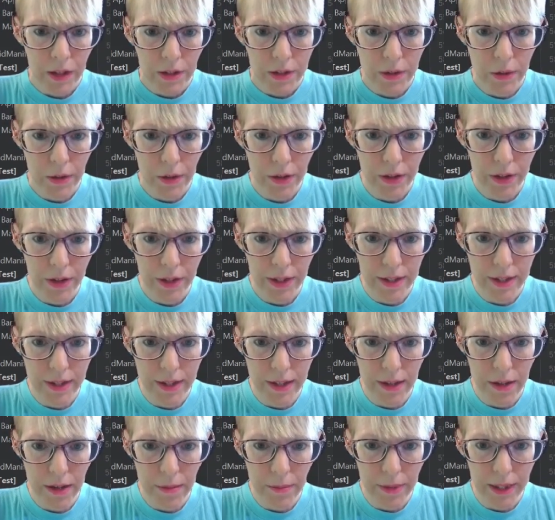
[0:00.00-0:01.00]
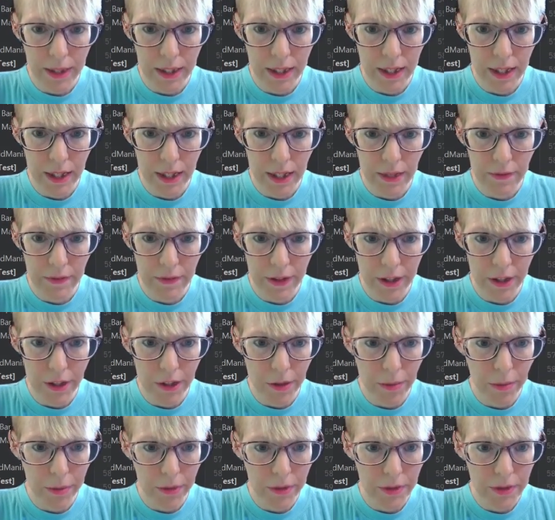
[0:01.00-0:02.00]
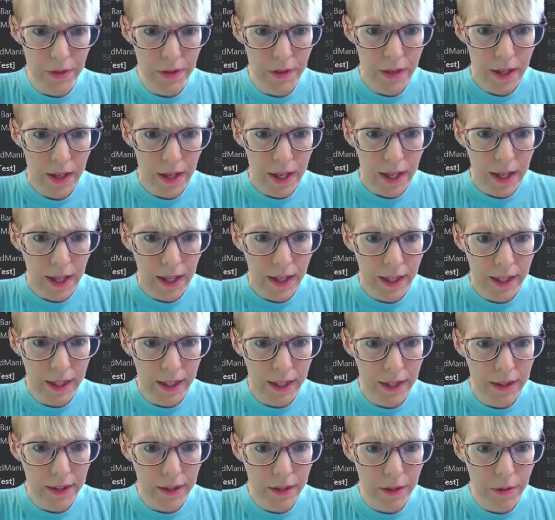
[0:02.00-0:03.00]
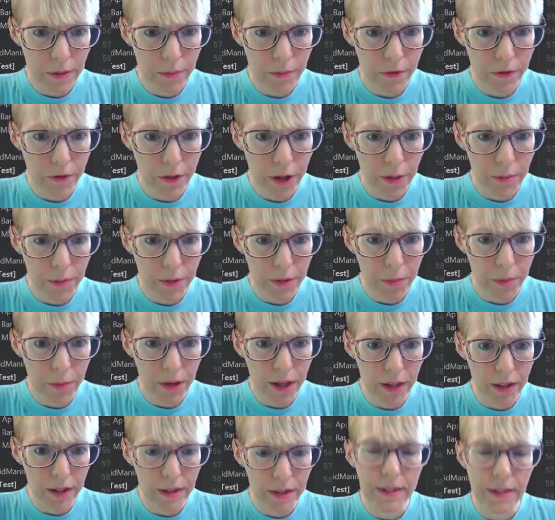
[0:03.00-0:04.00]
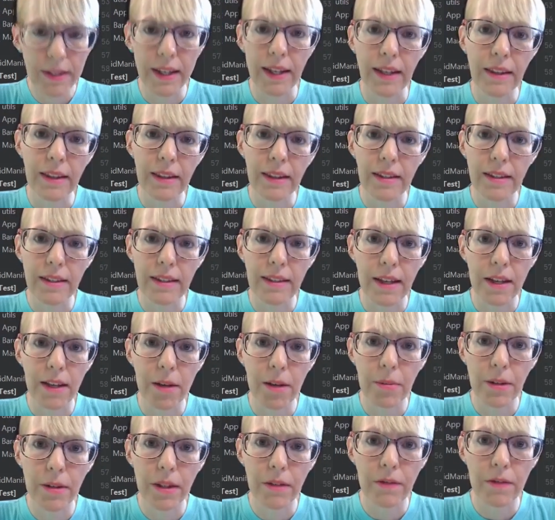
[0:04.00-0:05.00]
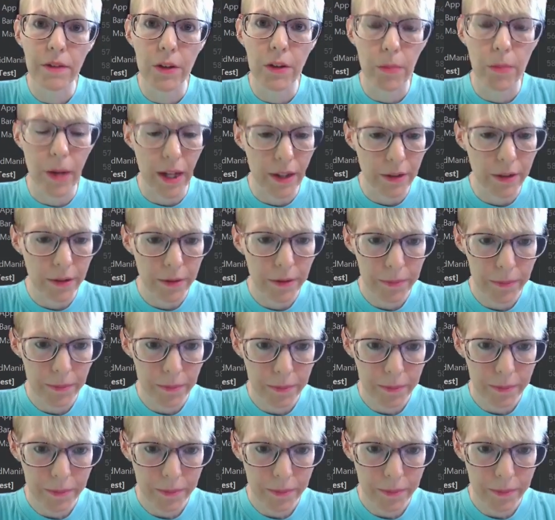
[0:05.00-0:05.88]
So here I set up my key variables and I get them from the product state that's set up in the view model.